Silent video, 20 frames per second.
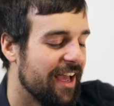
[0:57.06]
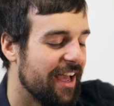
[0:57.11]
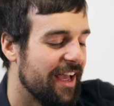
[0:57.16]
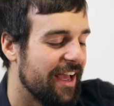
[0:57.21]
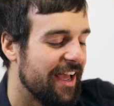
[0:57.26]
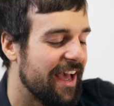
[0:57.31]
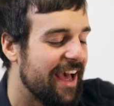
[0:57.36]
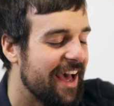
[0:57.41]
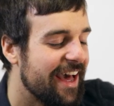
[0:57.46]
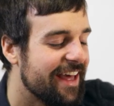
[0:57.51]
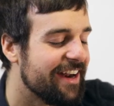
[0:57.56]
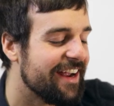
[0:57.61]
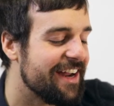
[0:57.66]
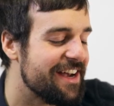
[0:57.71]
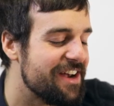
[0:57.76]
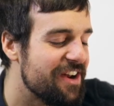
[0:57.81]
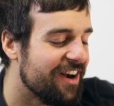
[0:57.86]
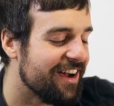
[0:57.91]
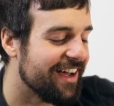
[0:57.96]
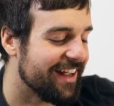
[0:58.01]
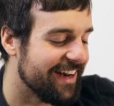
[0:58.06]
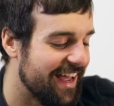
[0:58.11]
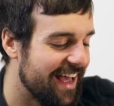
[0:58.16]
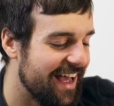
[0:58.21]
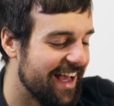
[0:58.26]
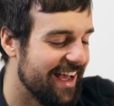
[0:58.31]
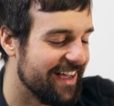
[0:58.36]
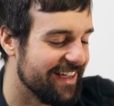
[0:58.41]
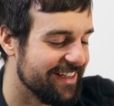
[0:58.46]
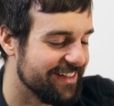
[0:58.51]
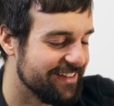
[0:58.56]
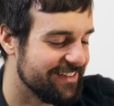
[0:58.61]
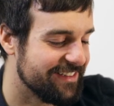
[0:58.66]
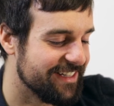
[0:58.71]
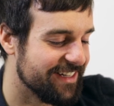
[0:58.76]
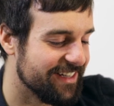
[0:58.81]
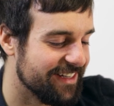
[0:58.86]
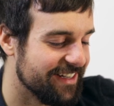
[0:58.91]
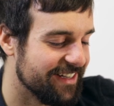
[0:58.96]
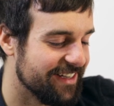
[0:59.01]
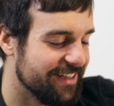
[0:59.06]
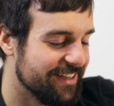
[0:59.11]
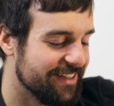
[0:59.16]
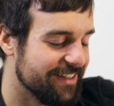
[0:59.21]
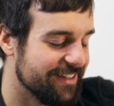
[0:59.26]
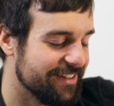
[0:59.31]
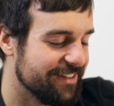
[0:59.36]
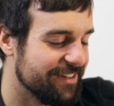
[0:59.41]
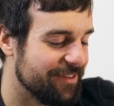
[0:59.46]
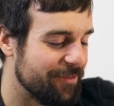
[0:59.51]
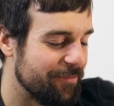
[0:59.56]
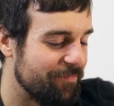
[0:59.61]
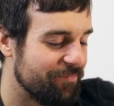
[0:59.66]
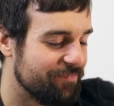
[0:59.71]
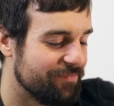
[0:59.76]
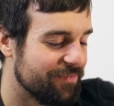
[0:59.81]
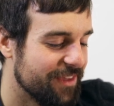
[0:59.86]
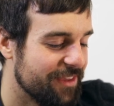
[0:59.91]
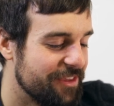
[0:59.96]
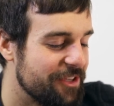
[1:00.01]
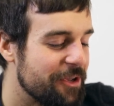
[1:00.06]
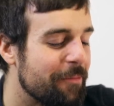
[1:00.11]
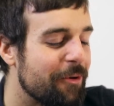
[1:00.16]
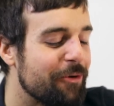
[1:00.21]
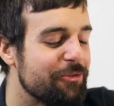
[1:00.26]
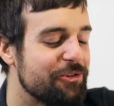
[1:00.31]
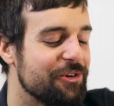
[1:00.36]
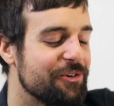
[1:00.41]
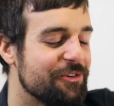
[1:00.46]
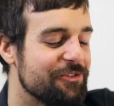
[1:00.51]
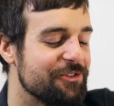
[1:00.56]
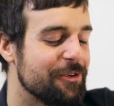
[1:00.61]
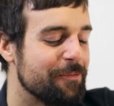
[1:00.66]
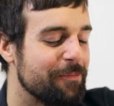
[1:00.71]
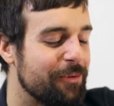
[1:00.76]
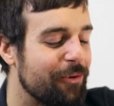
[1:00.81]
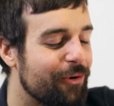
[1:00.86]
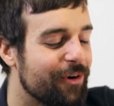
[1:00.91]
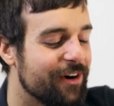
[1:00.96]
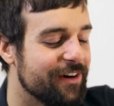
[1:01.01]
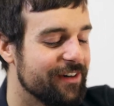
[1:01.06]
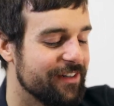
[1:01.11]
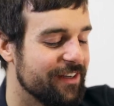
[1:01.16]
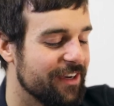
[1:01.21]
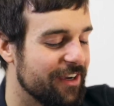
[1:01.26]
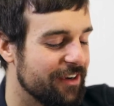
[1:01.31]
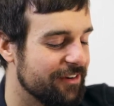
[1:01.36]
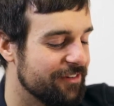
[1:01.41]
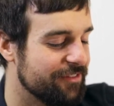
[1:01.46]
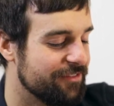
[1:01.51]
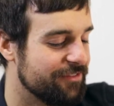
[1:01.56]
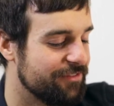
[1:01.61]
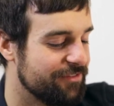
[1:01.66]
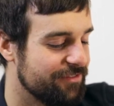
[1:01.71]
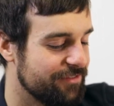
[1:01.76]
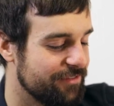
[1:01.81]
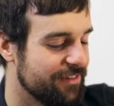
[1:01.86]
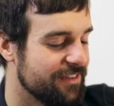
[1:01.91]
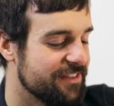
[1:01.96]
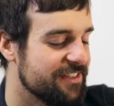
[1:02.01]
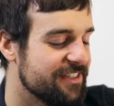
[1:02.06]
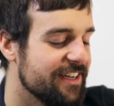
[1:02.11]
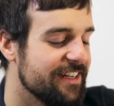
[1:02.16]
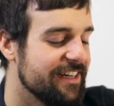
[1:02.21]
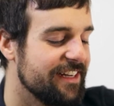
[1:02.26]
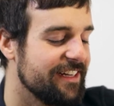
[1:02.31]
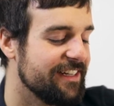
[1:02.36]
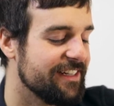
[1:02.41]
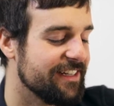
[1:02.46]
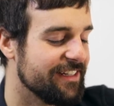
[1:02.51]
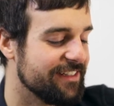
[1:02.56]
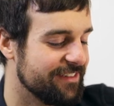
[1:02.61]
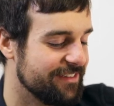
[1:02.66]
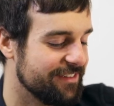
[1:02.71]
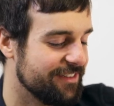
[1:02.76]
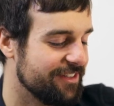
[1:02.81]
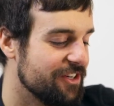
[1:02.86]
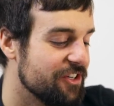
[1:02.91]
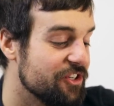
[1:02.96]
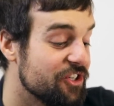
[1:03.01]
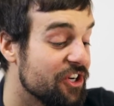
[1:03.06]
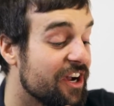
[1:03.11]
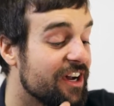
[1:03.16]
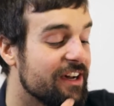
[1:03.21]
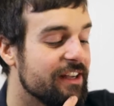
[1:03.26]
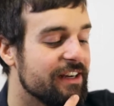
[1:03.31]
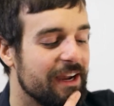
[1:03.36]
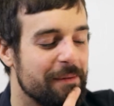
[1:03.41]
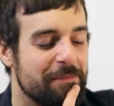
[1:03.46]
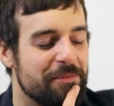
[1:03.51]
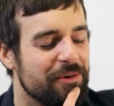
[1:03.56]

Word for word: had I not had uh, the emotional support of Sunny and John, I